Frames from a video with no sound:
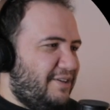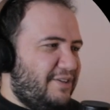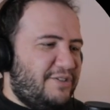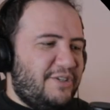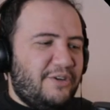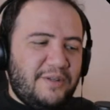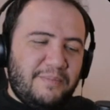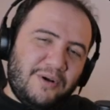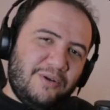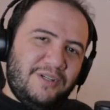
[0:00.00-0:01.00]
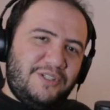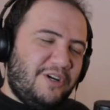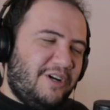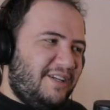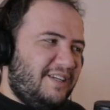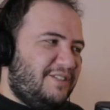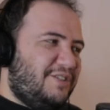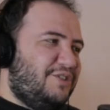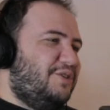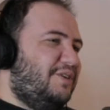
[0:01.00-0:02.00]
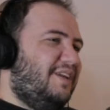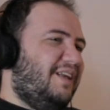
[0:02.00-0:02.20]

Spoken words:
So the Polish audience should